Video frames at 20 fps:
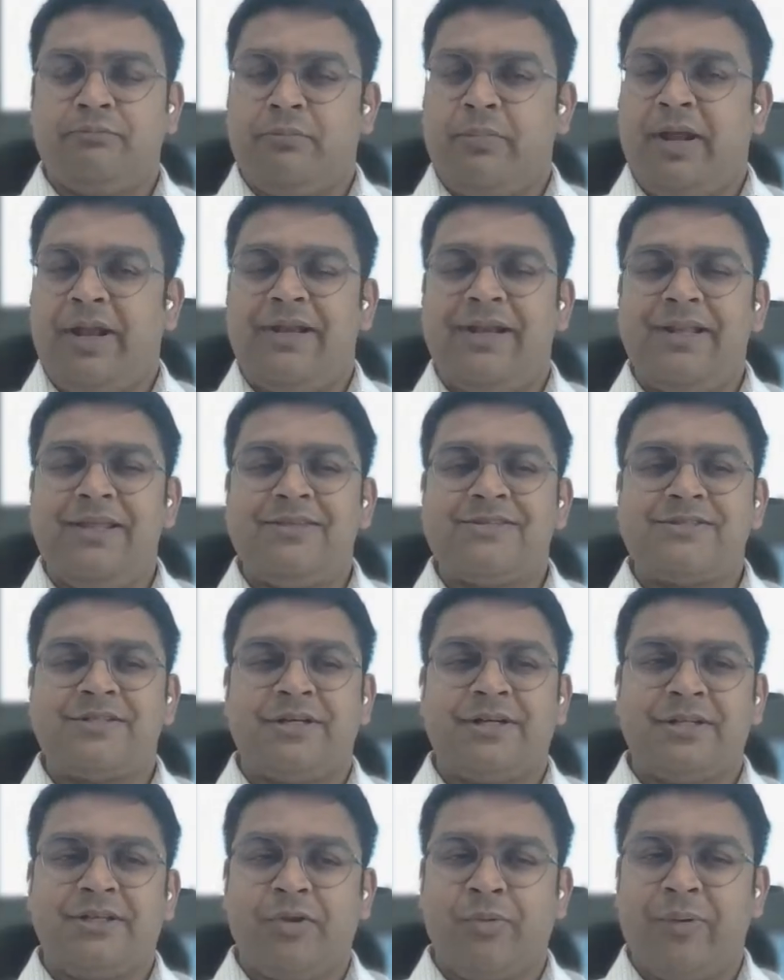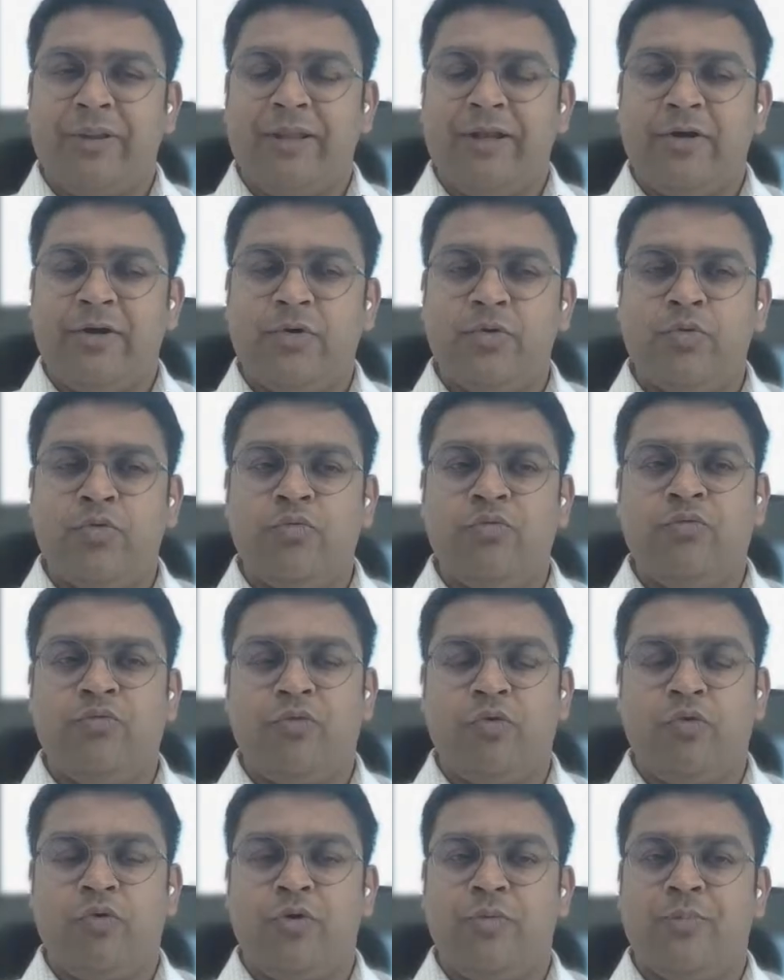at least a 3 to
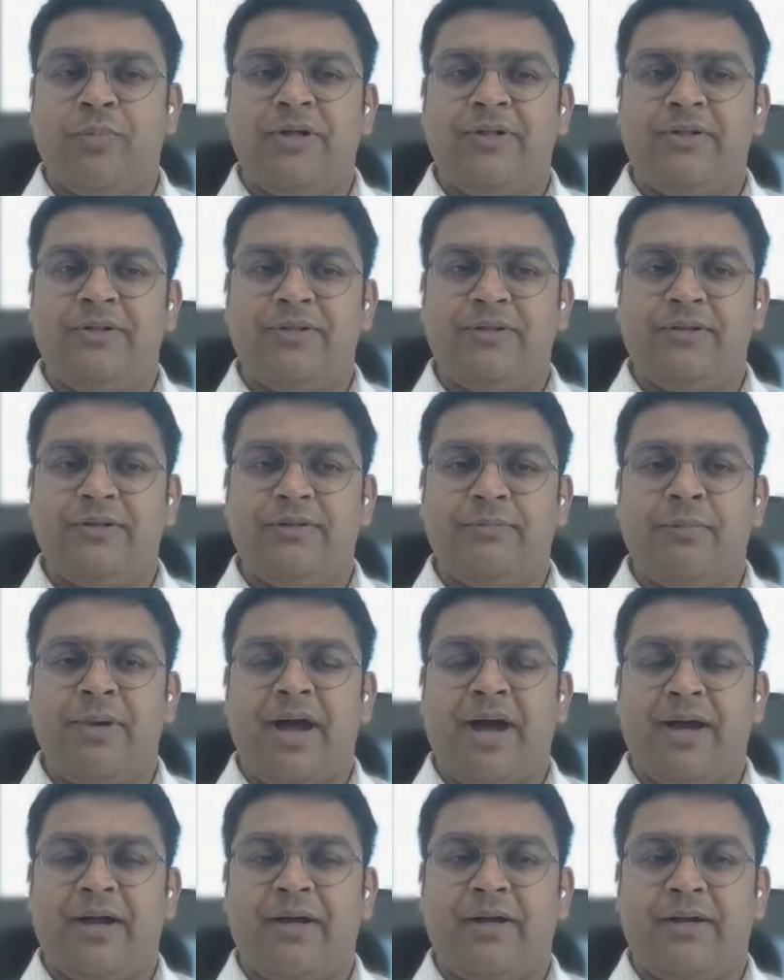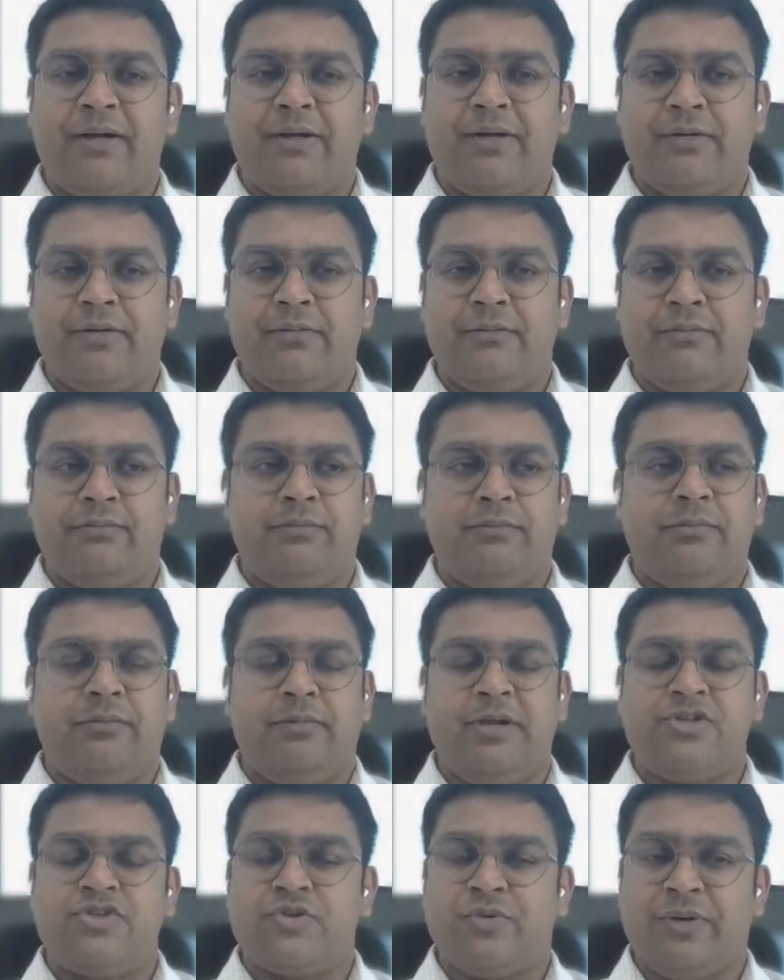4 month back
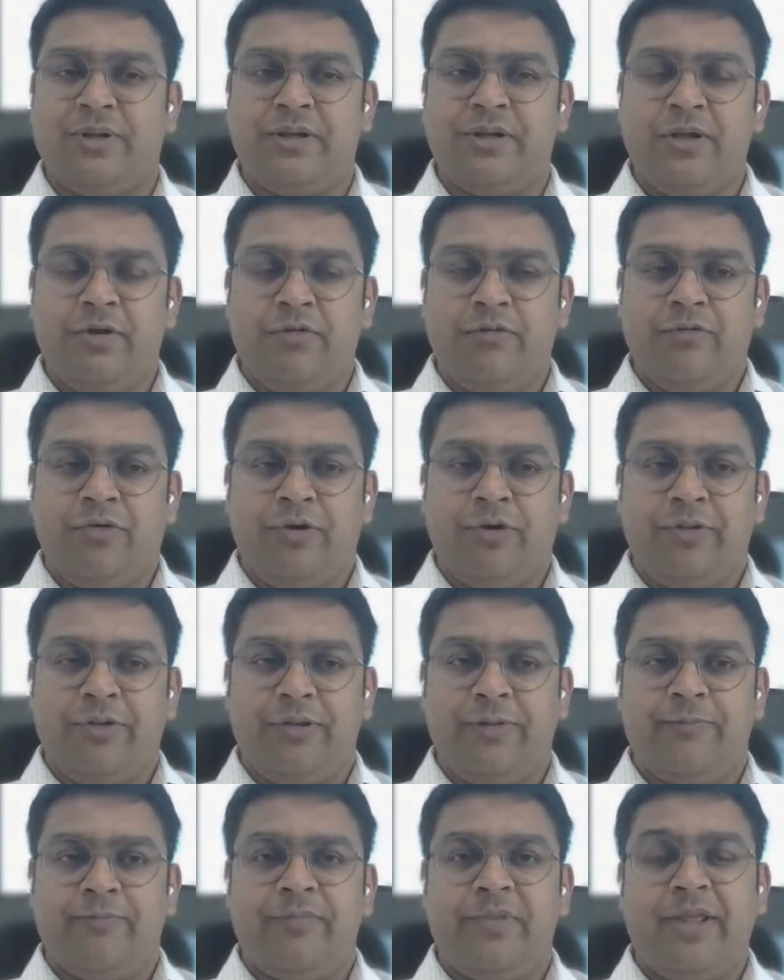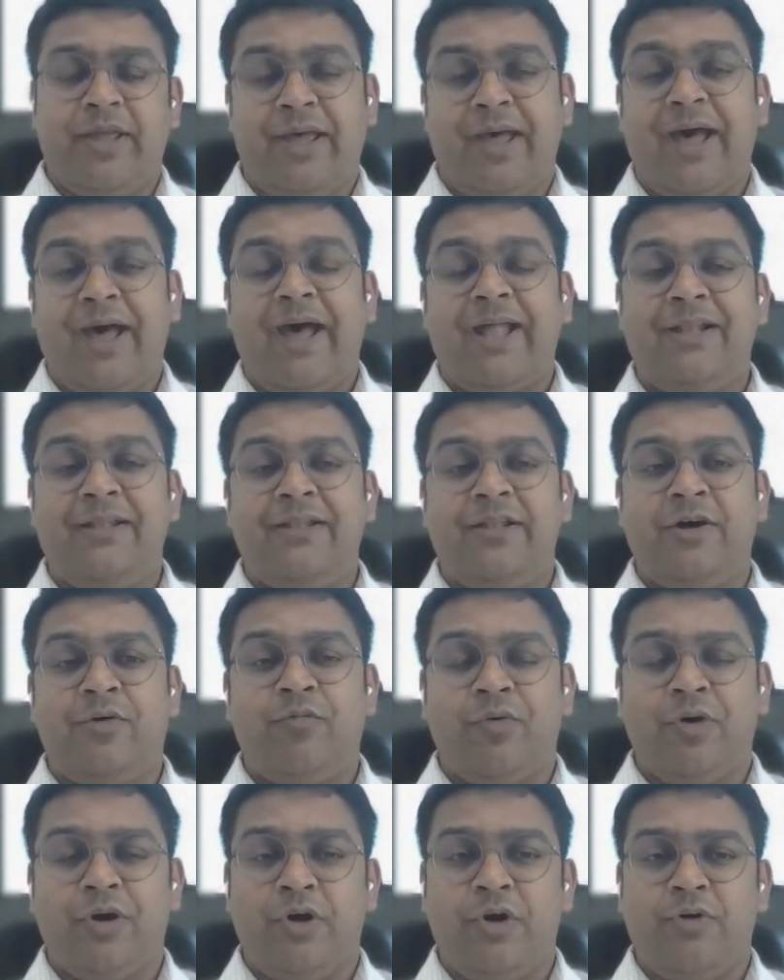history for them. And in the
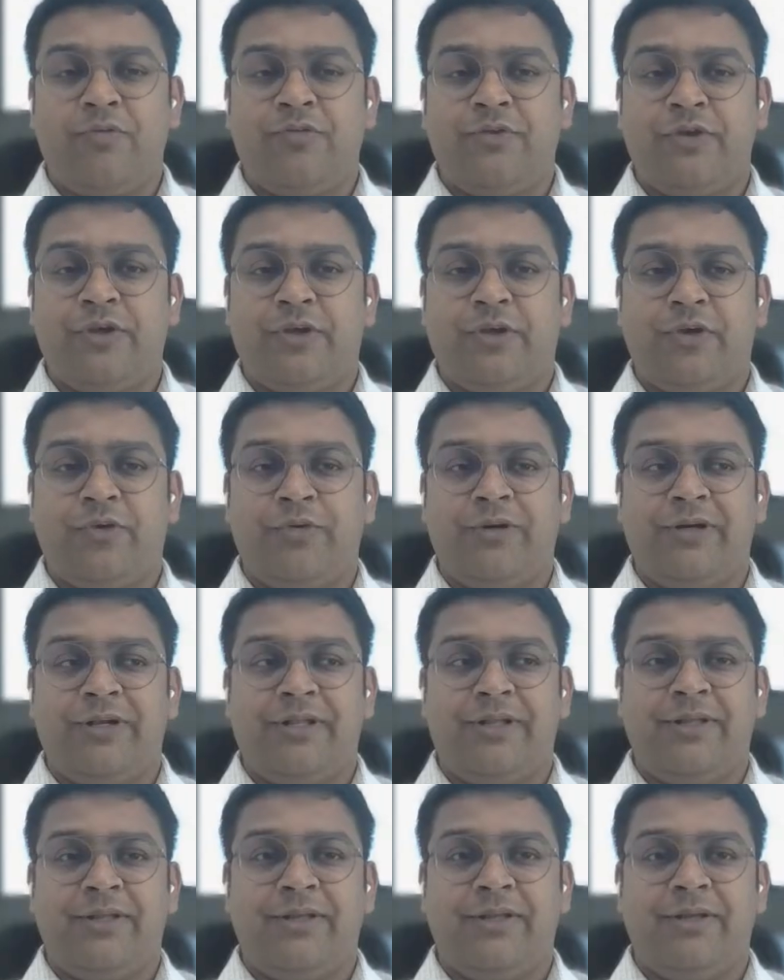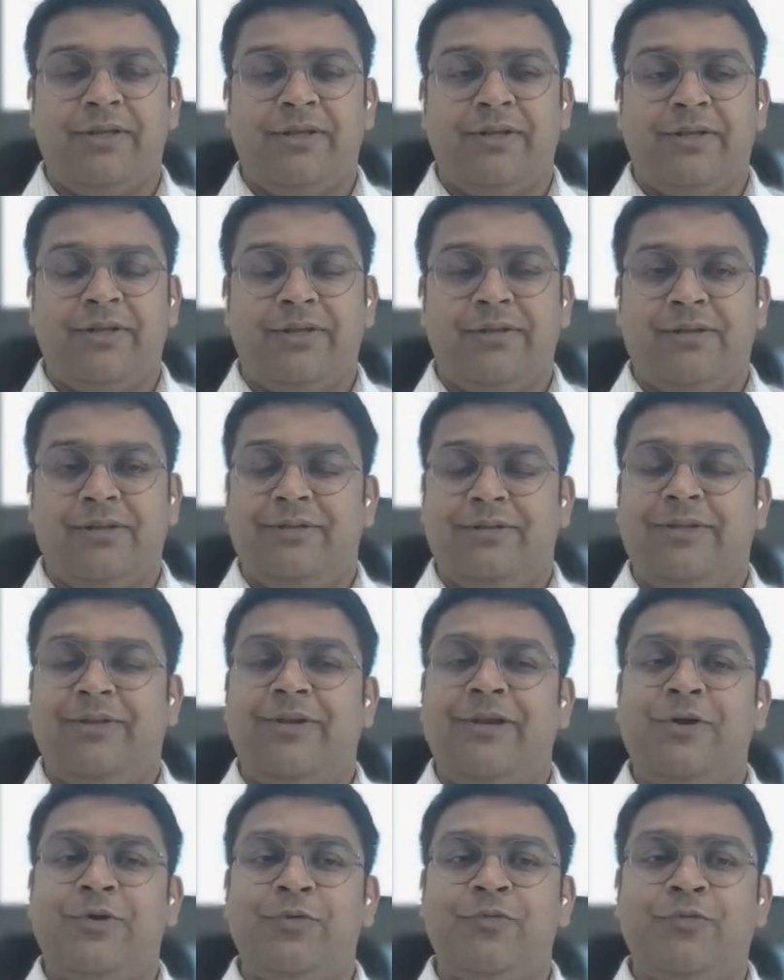world of security,
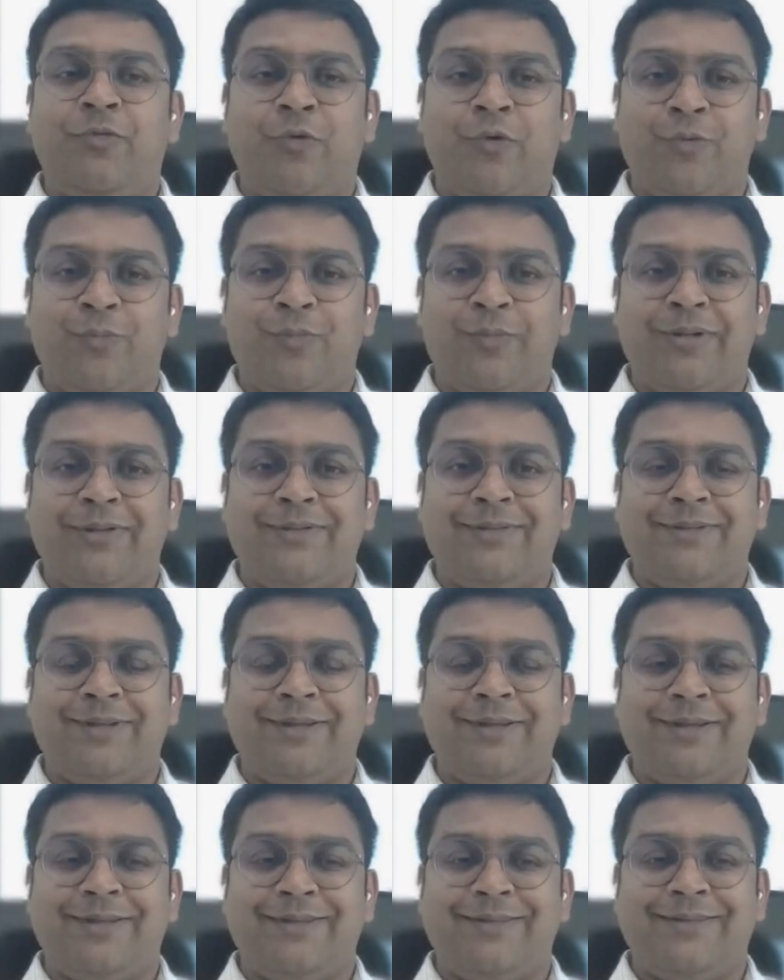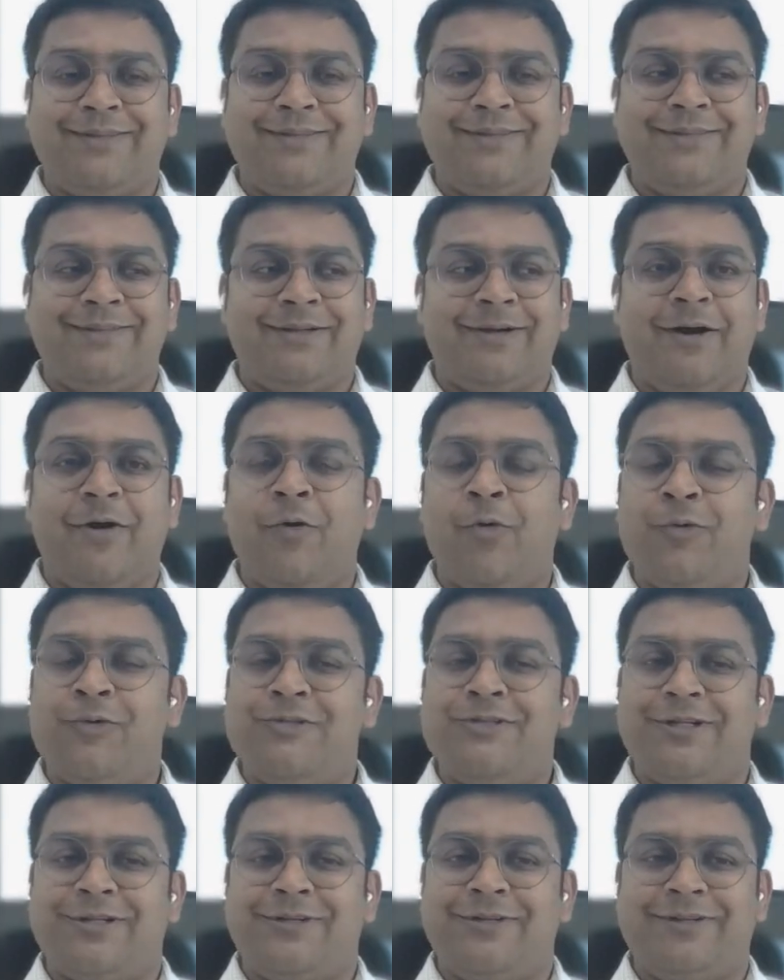3 to 4 months is a whole
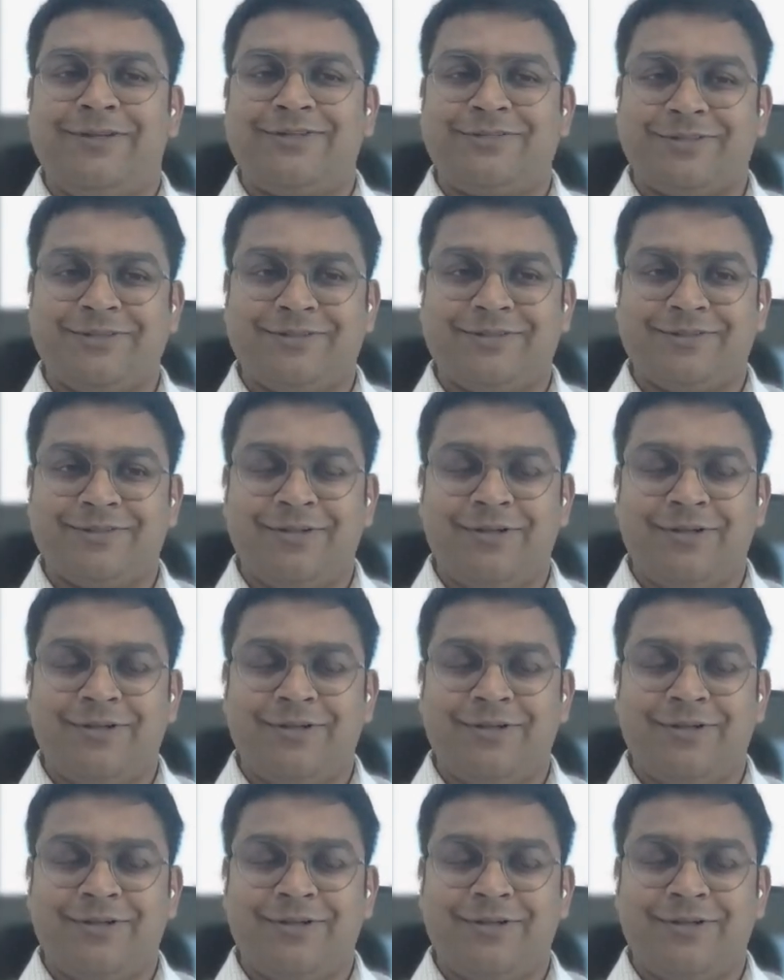generation,